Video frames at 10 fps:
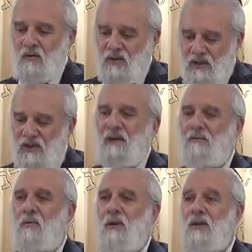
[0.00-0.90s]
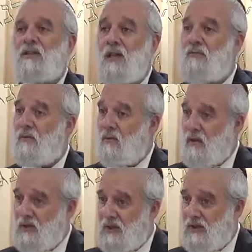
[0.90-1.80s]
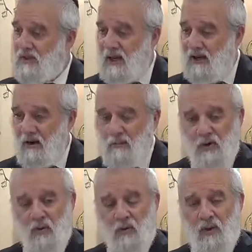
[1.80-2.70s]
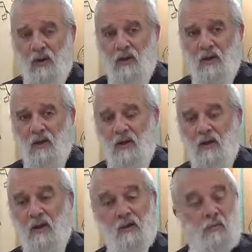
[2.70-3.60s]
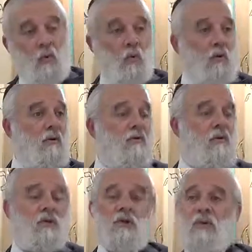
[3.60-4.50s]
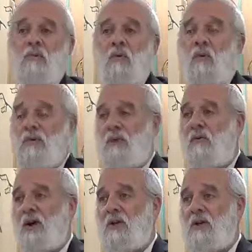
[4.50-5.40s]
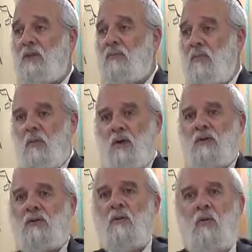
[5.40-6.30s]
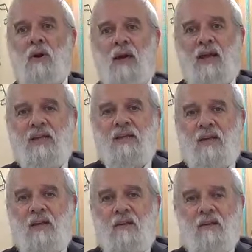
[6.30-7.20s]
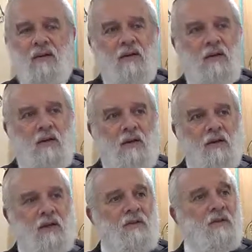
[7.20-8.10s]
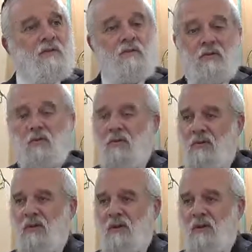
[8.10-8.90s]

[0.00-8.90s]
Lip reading: the suffering is there for a reason, it's not arbitrary. Reward, of course Hashem rewards the righteous. Well, where is the reward? I can't see it. Neither could with